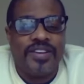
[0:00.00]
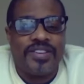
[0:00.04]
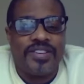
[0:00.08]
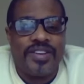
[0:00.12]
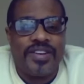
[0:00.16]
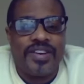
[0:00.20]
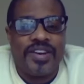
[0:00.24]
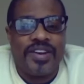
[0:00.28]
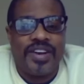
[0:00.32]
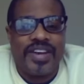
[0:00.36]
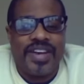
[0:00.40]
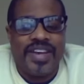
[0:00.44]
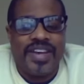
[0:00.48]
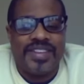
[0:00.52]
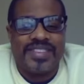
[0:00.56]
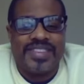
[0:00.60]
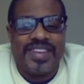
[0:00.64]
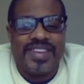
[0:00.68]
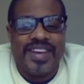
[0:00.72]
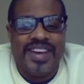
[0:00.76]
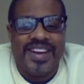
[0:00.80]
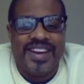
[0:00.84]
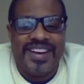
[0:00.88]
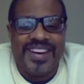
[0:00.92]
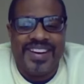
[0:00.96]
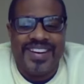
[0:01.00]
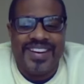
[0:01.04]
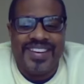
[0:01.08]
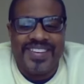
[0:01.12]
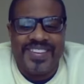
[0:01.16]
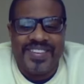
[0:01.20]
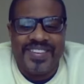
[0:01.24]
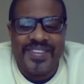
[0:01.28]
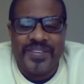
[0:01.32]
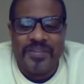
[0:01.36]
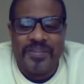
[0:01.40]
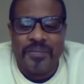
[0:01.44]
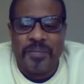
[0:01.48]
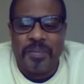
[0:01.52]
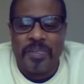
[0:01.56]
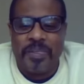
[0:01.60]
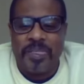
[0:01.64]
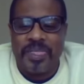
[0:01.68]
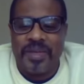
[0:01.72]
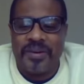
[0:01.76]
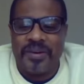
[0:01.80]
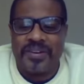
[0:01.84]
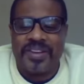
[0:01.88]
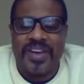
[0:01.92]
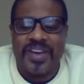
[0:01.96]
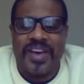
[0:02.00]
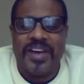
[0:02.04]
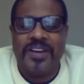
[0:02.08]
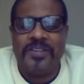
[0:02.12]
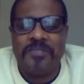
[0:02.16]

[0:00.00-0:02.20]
So you're going to get there. Okay.